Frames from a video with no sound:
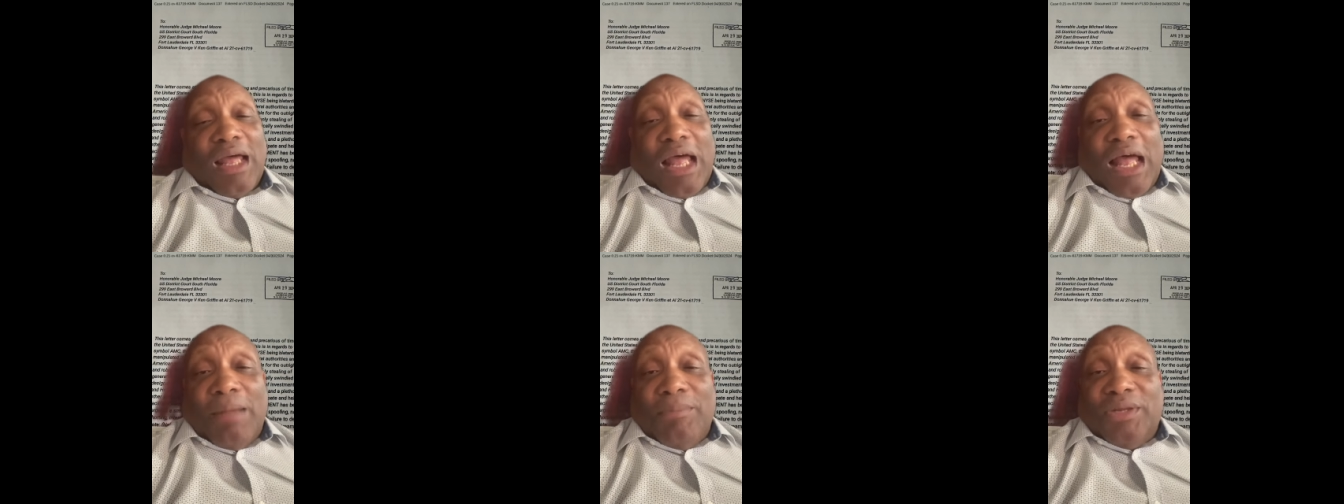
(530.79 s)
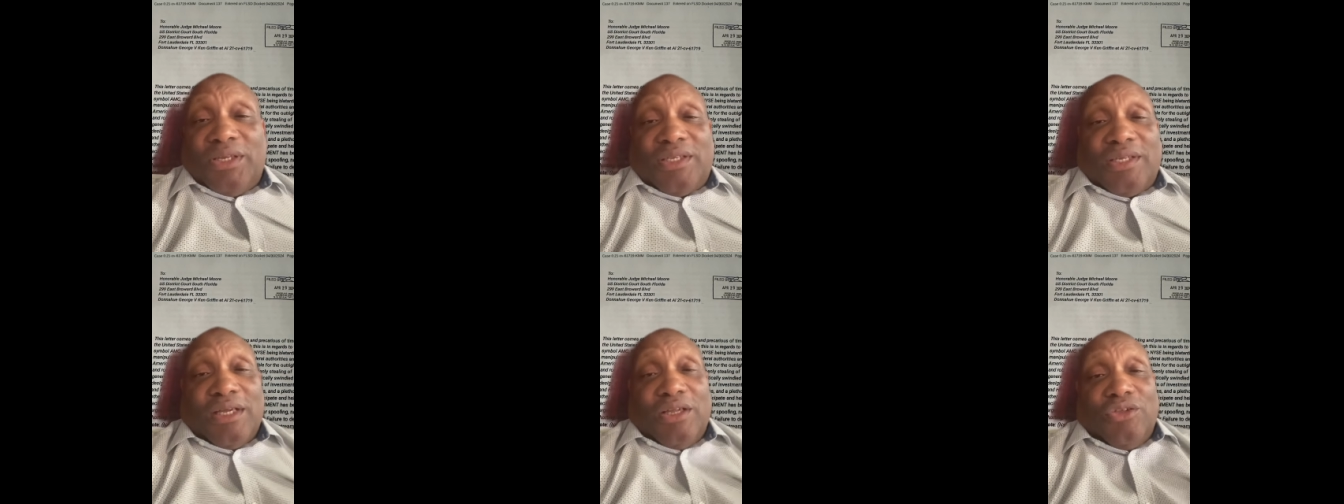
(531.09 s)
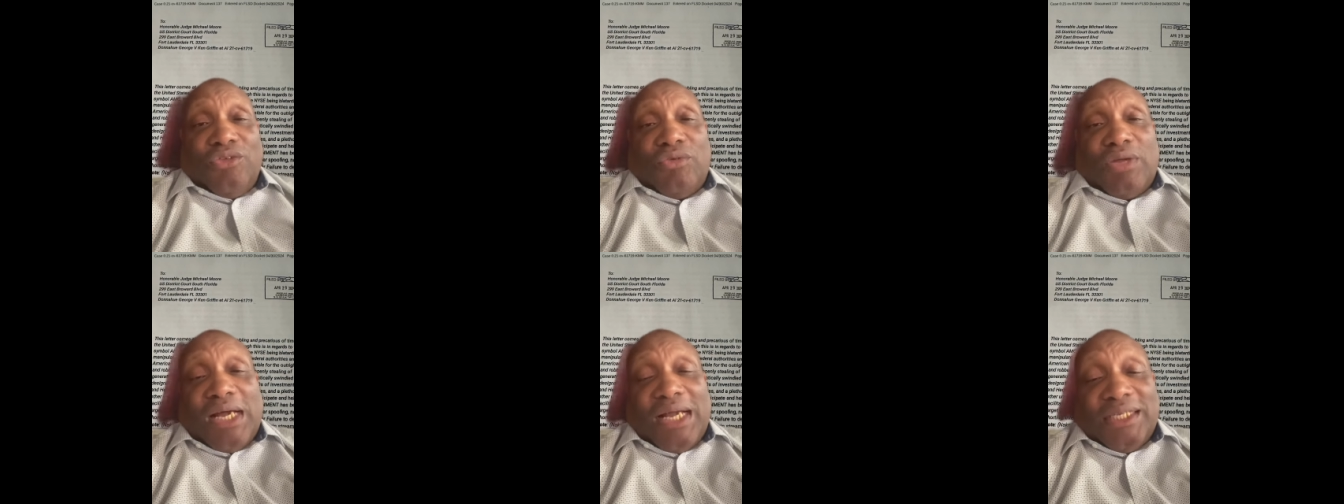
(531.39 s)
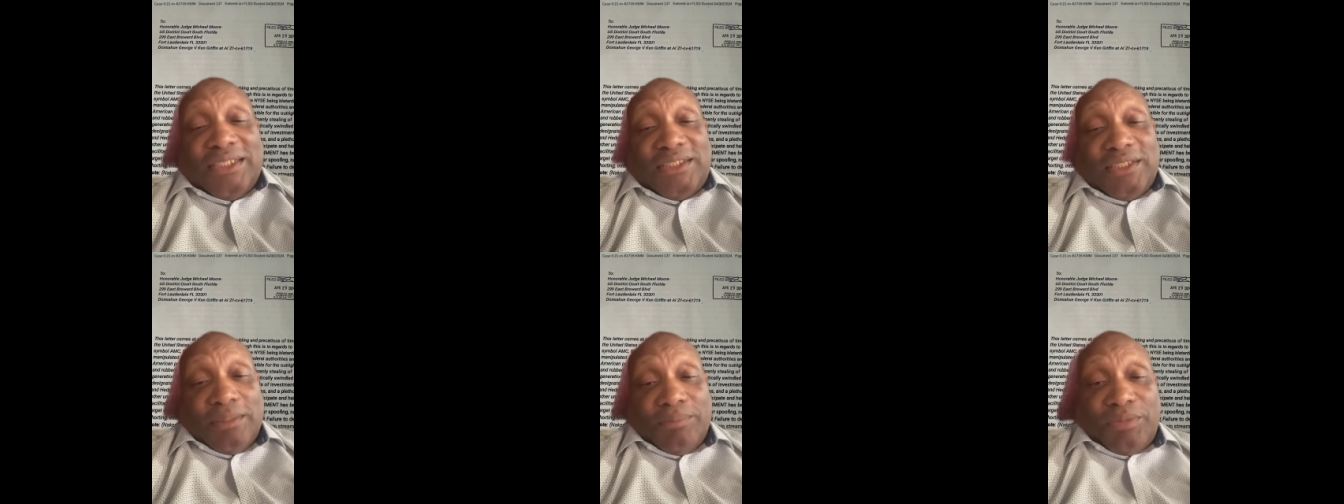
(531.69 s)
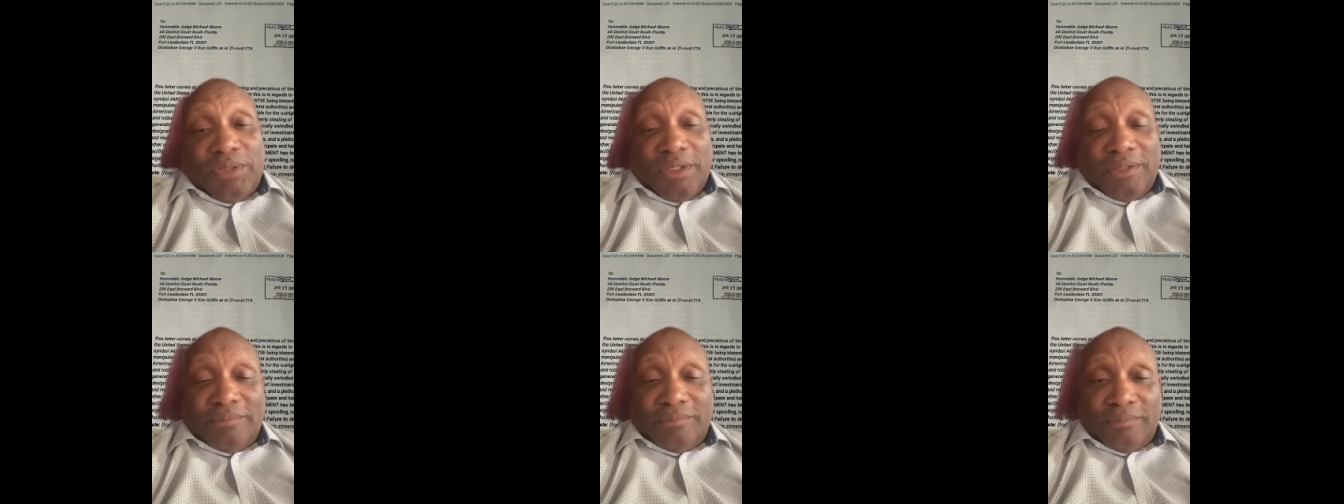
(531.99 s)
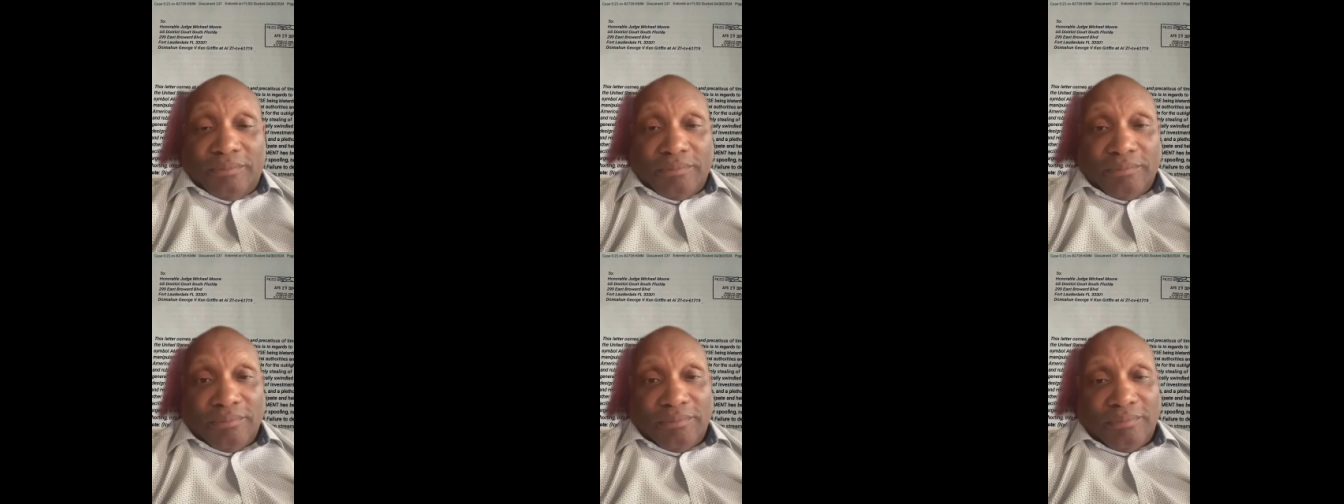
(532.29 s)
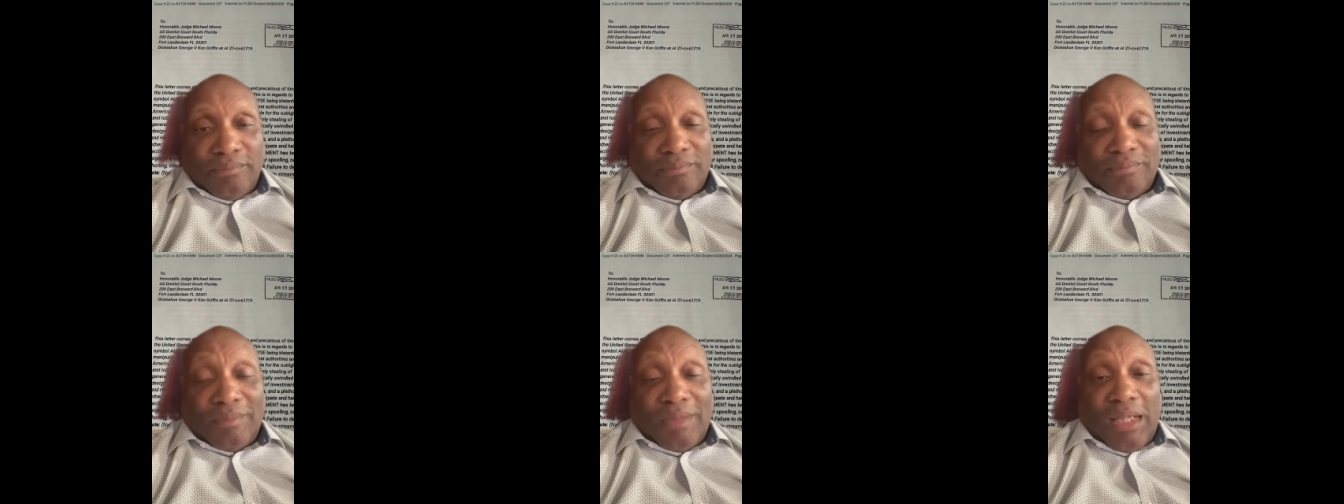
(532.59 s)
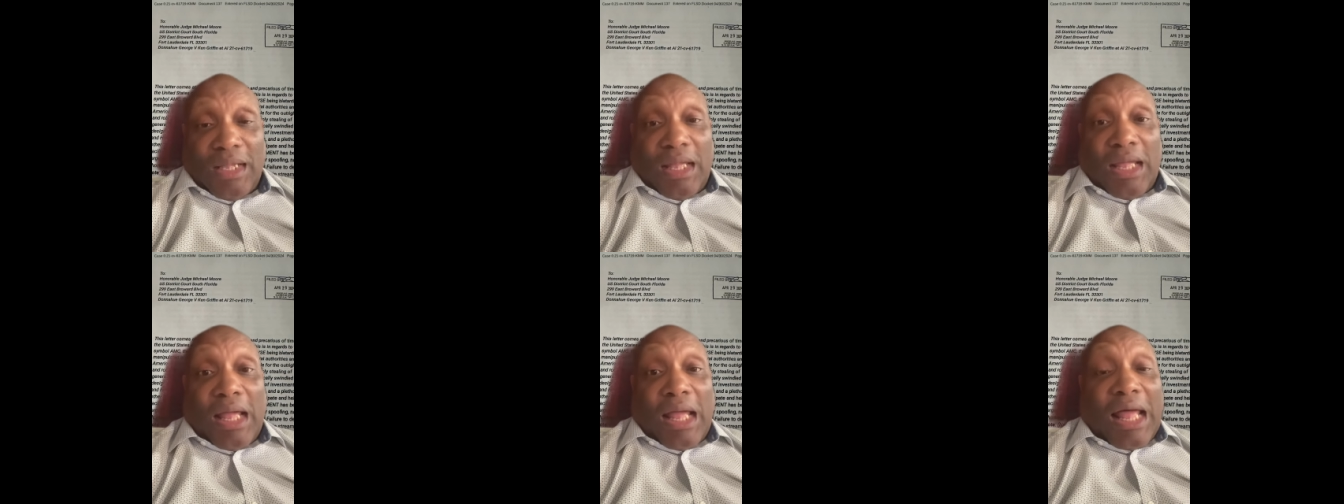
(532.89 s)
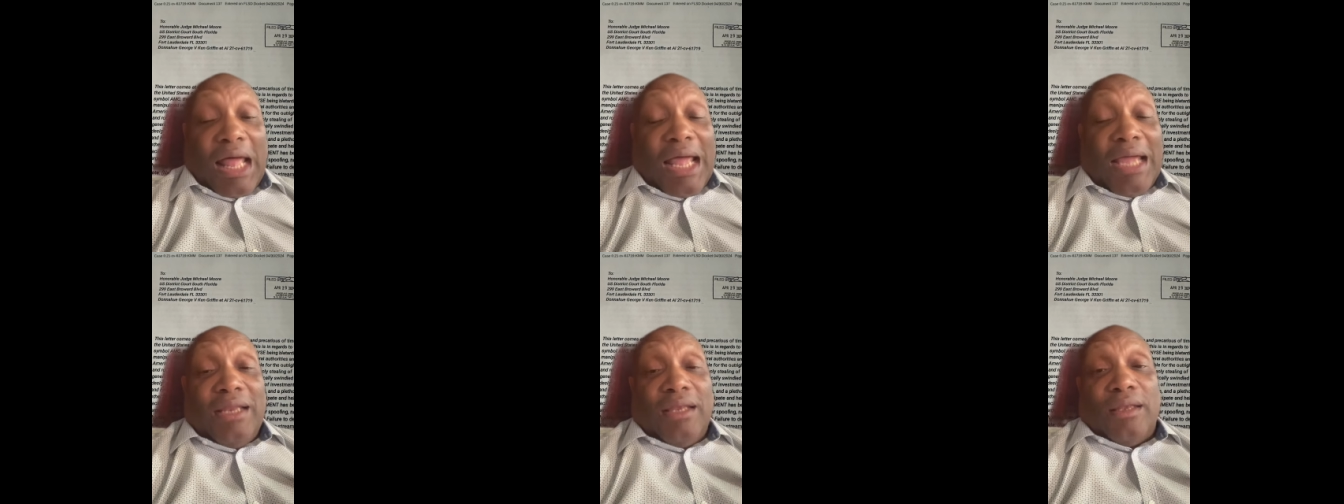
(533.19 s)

I'm going to tell you guys something. I